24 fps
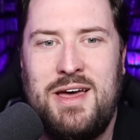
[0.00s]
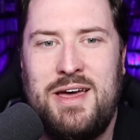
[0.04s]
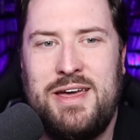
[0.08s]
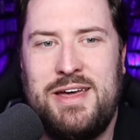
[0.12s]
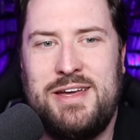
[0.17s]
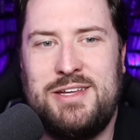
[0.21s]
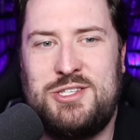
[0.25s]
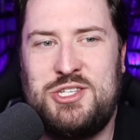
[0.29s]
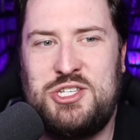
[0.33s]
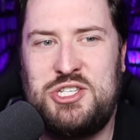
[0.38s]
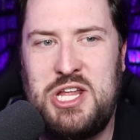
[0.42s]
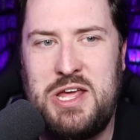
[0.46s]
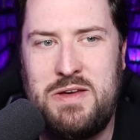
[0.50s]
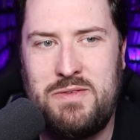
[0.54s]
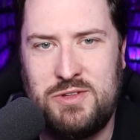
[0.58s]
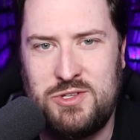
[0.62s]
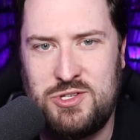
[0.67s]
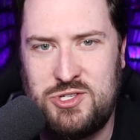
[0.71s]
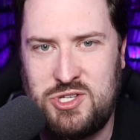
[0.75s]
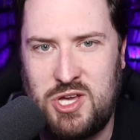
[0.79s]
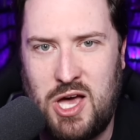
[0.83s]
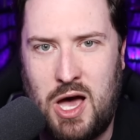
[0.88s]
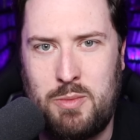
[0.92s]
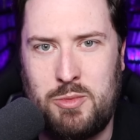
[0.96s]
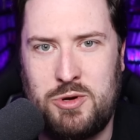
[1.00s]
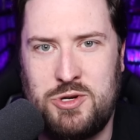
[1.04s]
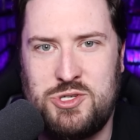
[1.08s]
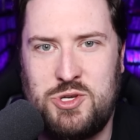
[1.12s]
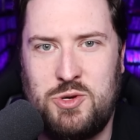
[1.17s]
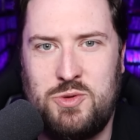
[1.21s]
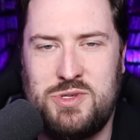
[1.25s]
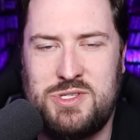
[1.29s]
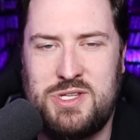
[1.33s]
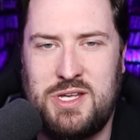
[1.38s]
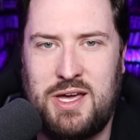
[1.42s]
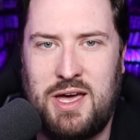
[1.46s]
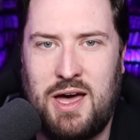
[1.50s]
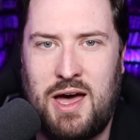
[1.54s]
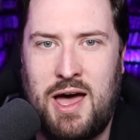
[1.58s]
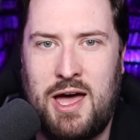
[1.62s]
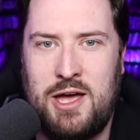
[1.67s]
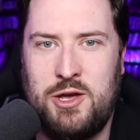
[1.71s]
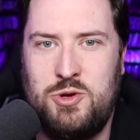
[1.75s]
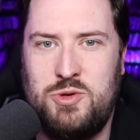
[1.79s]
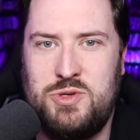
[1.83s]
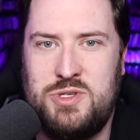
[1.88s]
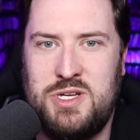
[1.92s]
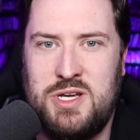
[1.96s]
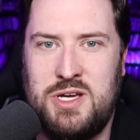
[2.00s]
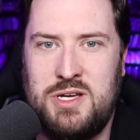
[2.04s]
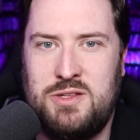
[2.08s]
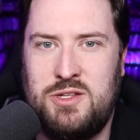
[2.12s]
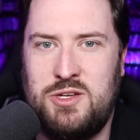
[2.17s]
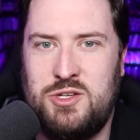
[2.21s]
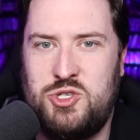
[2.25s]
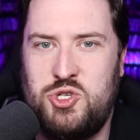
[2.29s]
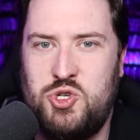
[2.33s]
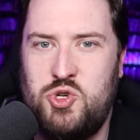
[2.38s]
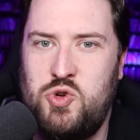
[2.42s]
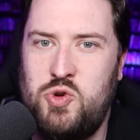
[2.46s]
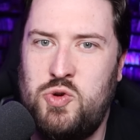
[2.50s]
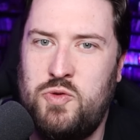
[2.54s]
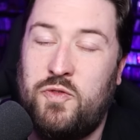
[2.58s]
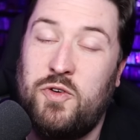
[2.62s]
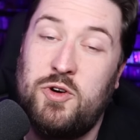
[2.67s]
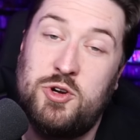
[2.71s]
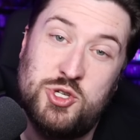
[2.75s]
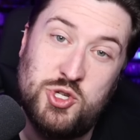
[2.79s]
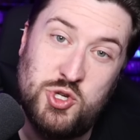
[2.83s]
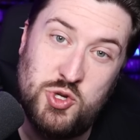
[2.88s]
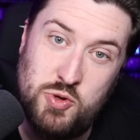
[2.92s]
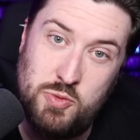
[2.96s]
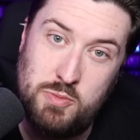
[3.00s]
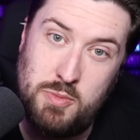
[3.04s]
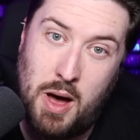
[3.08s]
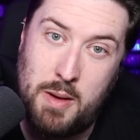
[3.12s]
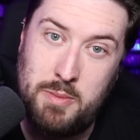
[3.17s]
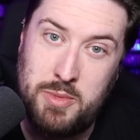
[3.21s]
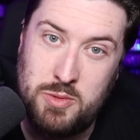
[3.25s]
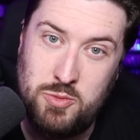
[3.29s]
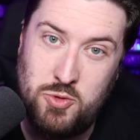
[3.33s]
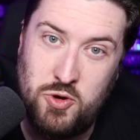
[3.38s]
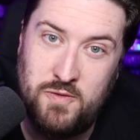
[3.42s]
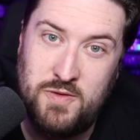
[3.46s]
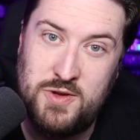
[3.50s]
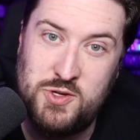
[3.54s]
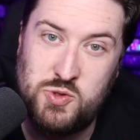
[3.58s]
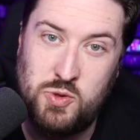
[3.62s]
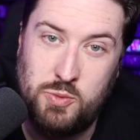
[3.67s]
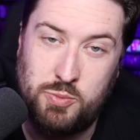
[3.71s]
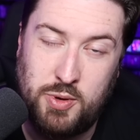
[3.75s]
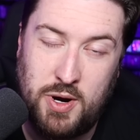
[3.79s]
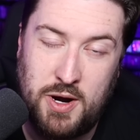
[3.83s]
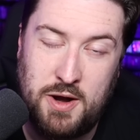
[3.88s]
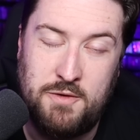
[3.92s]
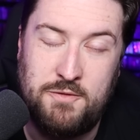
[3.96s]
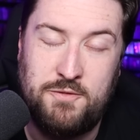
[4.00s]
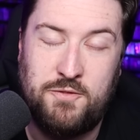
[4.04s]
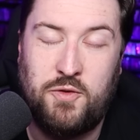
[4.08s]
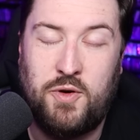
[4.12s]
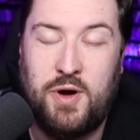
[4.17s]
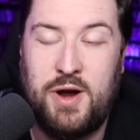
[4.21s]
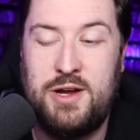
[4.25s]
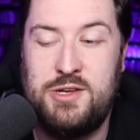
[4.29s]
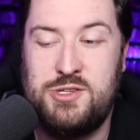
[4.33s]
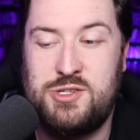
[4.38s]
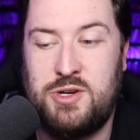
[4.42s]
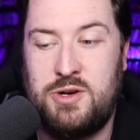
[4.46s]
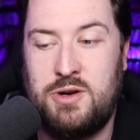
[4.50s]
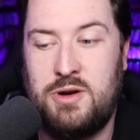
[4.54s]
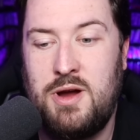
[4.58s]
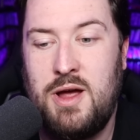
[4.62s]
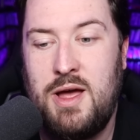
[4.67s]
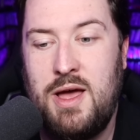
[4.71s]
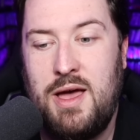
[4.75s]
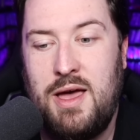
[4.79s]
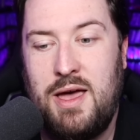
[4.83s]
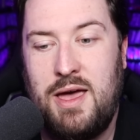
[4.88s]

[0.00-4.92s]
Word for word: It's Stephen Sommers, who was the guy who did the two first two Mummy movies with Brendan Fraser,